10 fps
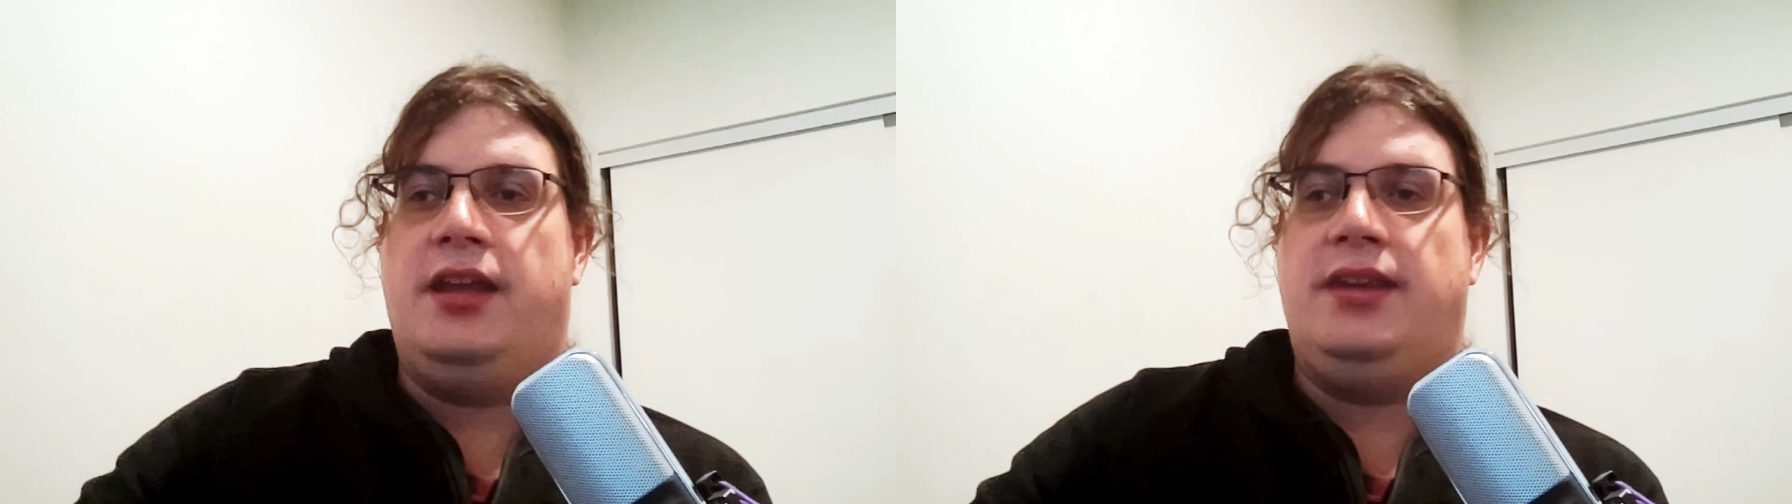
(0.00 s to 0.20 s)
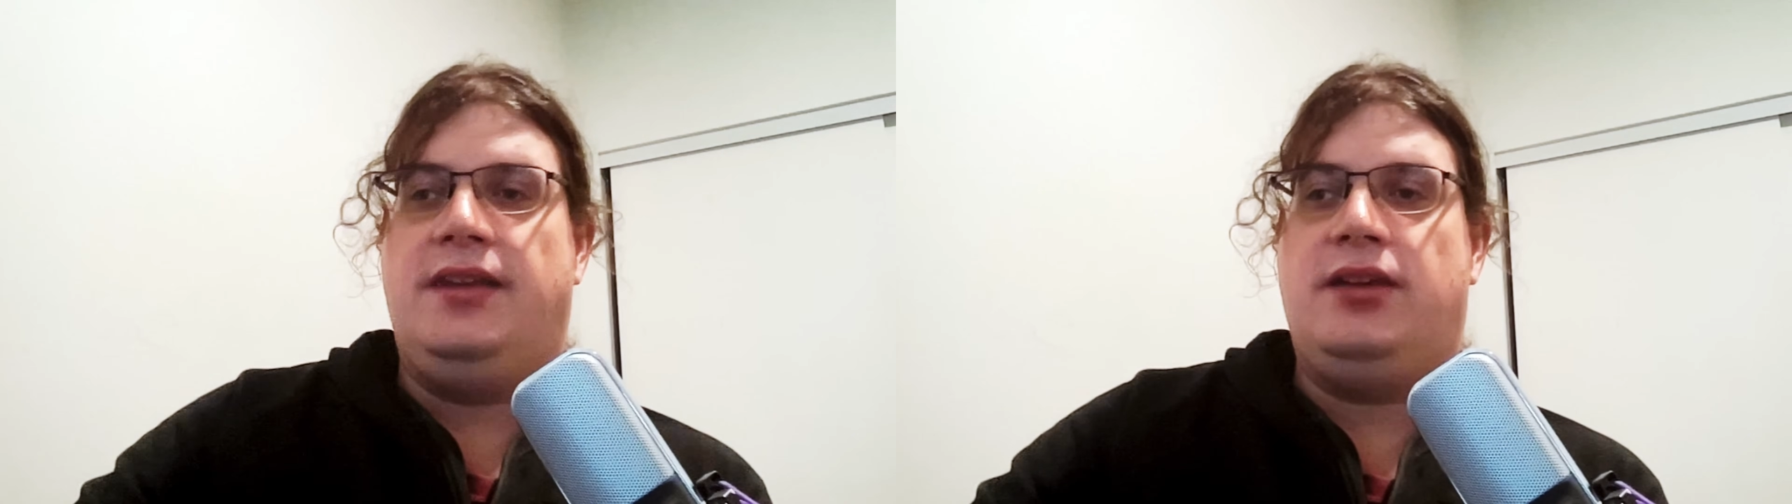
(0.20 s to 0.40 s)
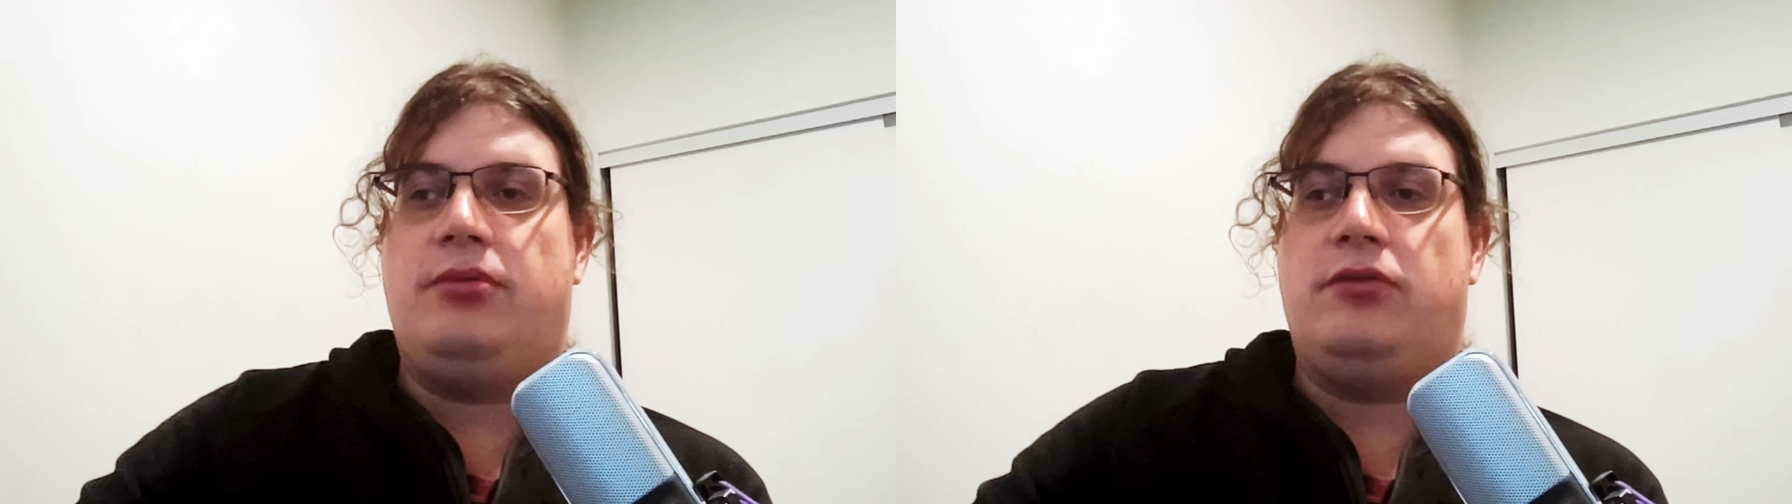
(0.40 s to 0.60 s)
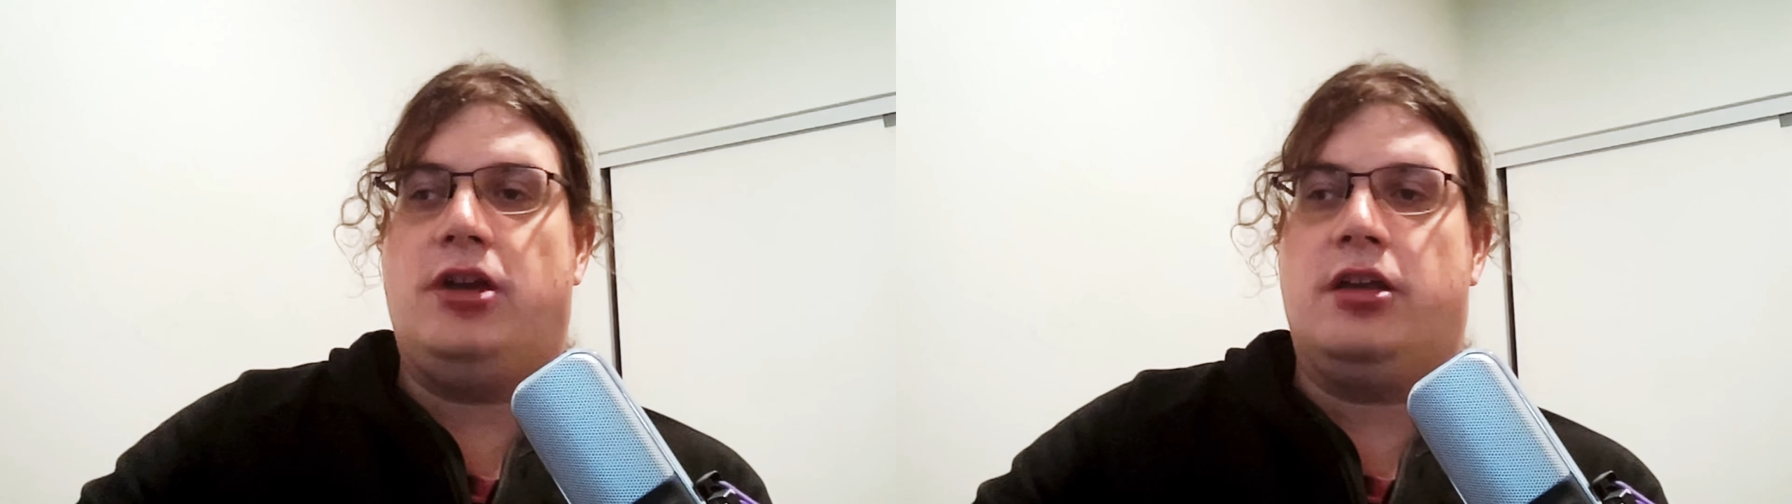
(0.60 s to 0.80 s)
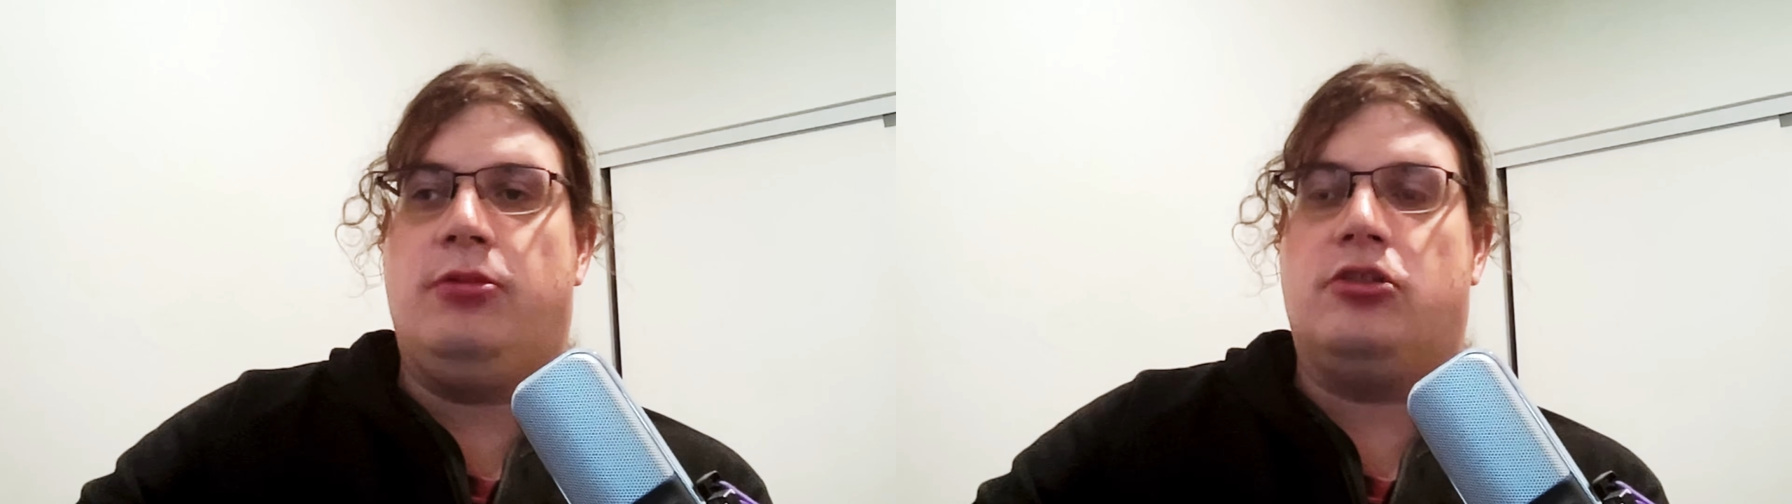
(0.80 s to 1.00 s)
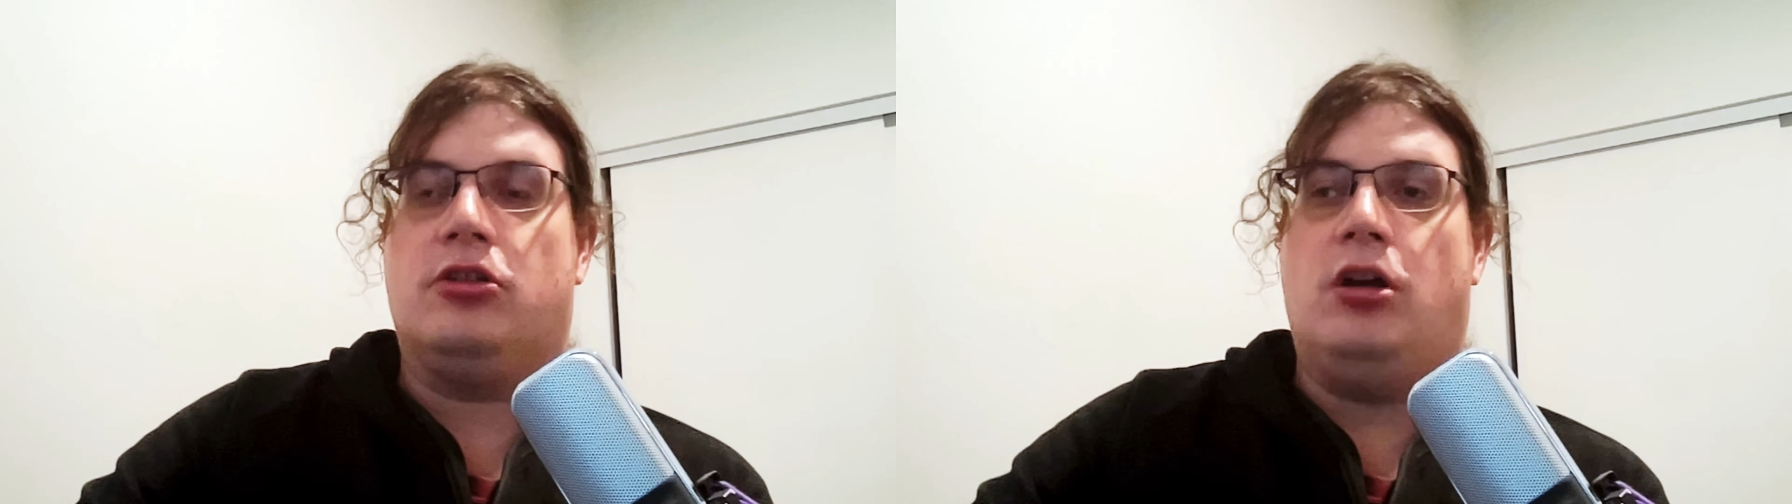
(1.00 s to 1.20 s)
these types of documents are